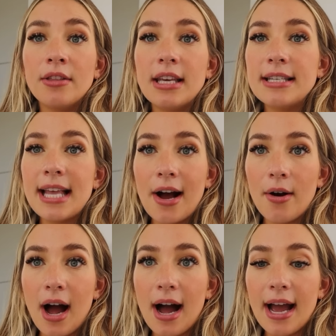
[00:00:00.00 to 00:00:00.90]
This is
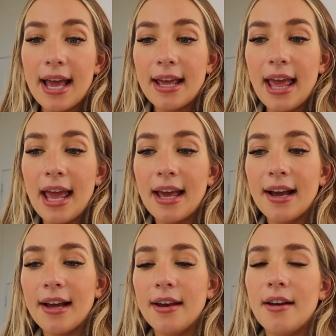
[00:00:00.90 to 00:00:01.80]
how I
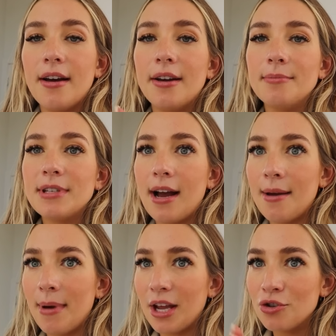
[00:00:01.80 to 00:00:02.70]
can um,
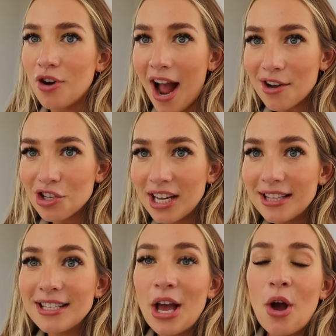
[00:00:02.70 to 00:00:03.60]
time my
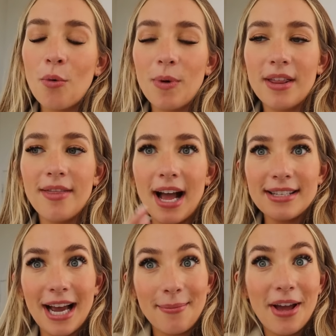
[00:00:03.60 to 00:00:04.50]
contractions when
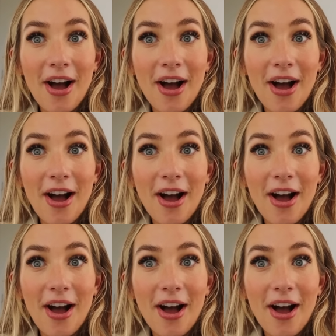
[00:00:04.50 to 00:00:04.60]
that time